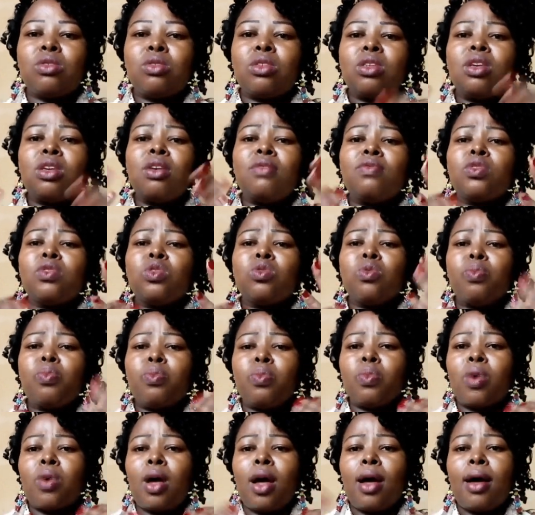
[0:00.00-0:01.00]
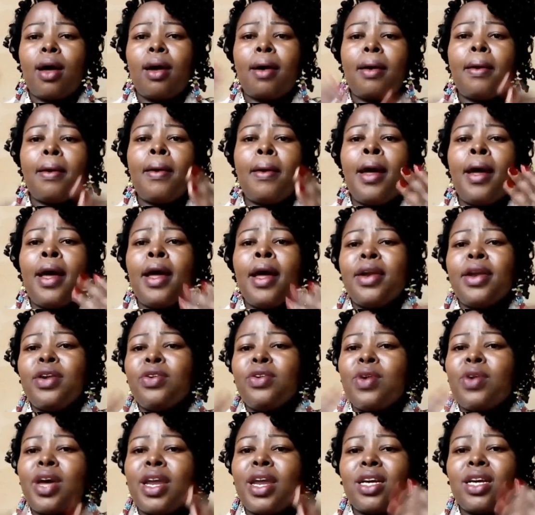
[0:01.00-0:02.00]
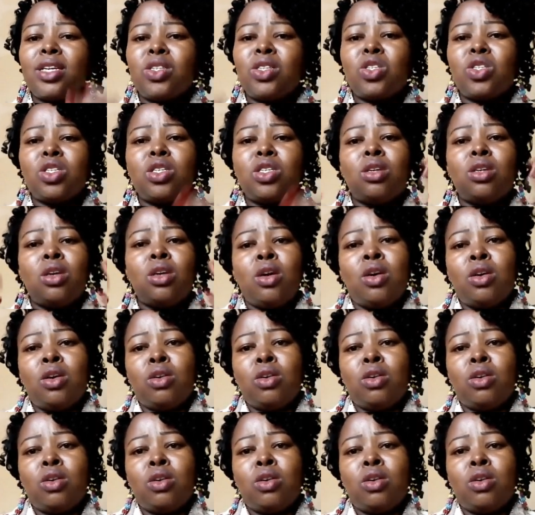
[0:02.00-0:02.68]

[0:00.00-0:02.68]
It gives you new energy